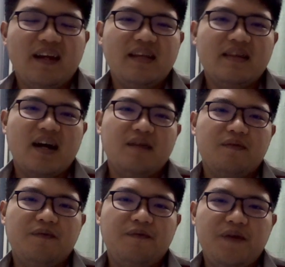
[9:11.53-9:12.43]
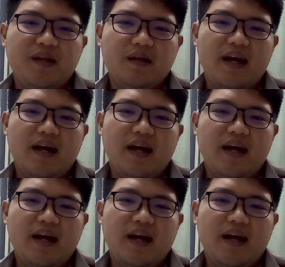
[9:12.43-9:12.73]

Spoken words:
tight fit,